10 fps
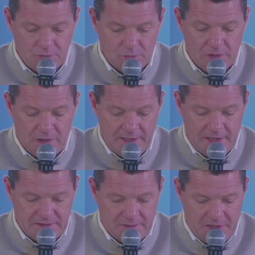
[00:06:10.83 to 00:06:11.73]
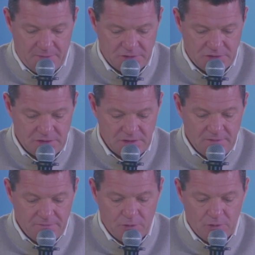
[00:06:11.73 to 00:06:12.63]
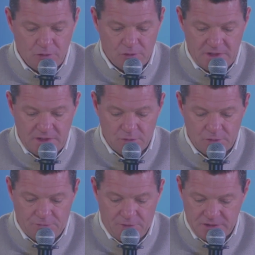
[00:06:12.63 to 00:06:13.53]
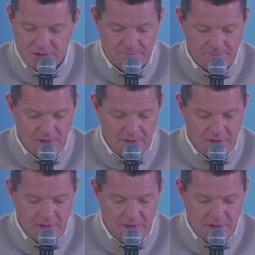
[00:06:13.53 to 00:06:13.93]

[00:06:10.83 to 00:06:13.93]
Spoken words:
to all IATA members for your continued trust.